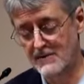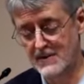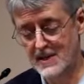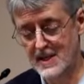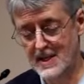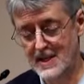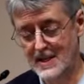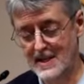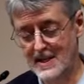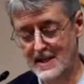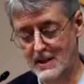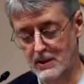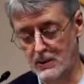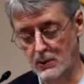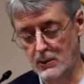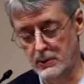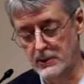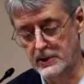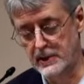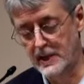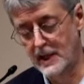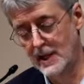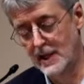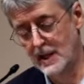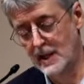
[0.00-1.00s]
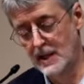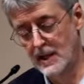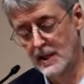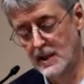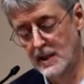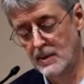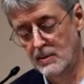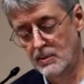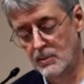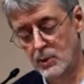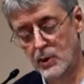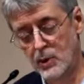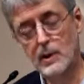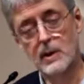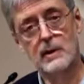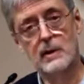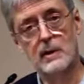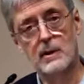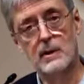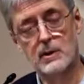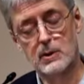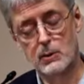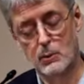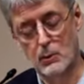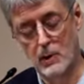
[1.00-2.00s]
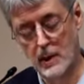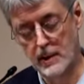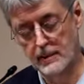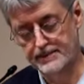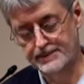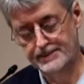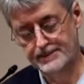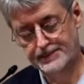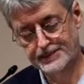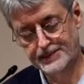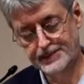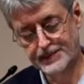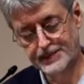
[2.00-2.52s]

50 thinkers, put it this way: